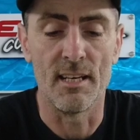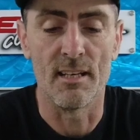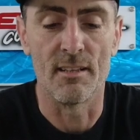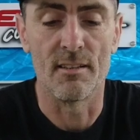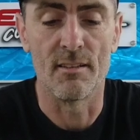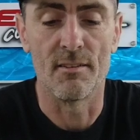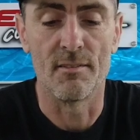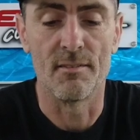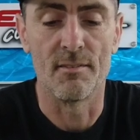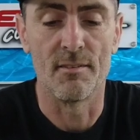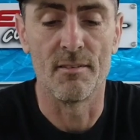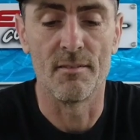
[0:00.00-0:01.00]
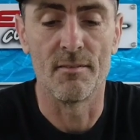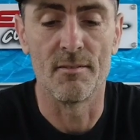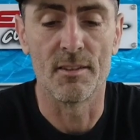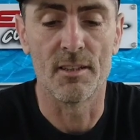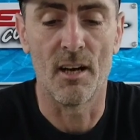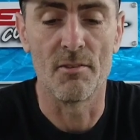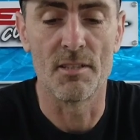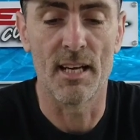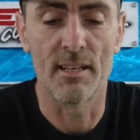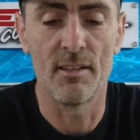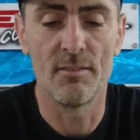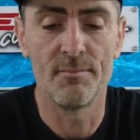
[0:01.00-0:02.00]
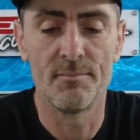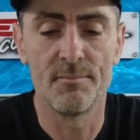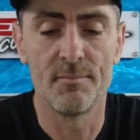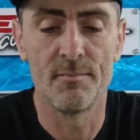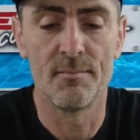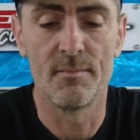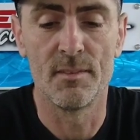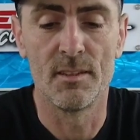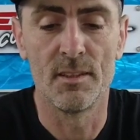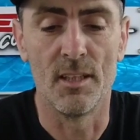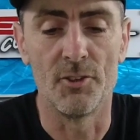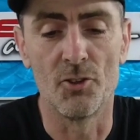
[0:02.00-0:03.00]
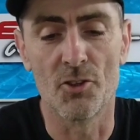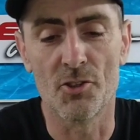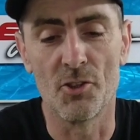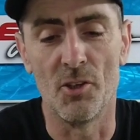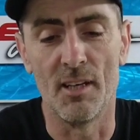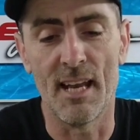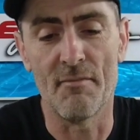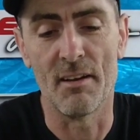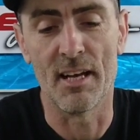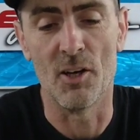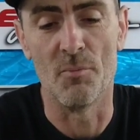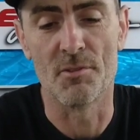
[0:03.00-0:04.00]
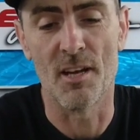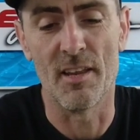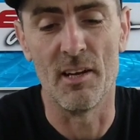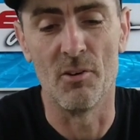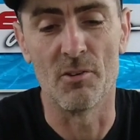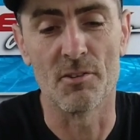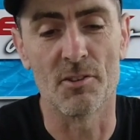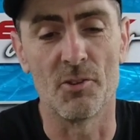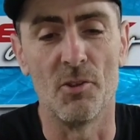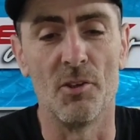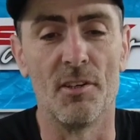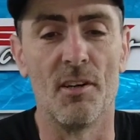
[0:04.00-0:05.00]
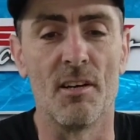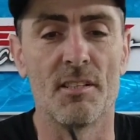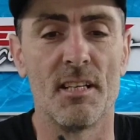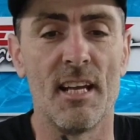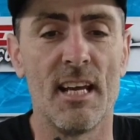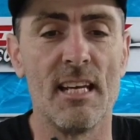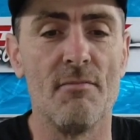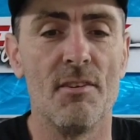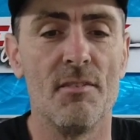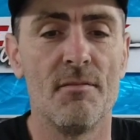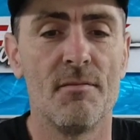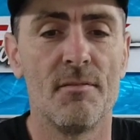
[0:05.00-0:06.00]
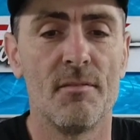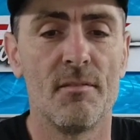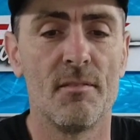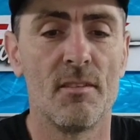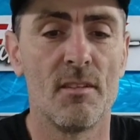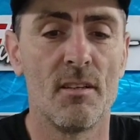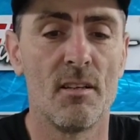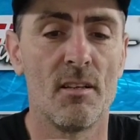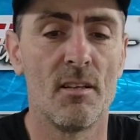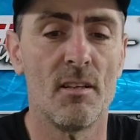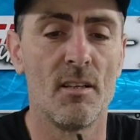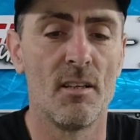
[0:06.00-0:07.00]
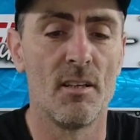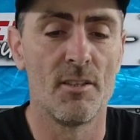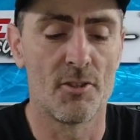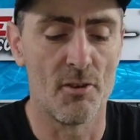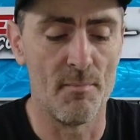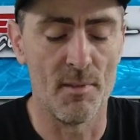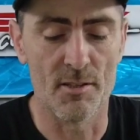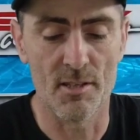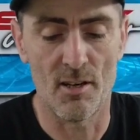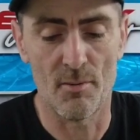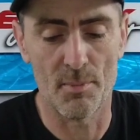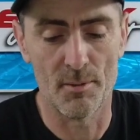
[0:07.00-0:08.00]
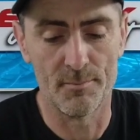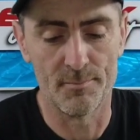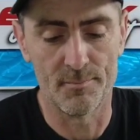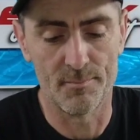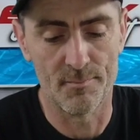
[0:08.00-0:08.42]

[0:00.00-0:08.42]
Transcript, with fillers: the coat hanger and just sort of level it up so they look sort of nice and even. Trim the top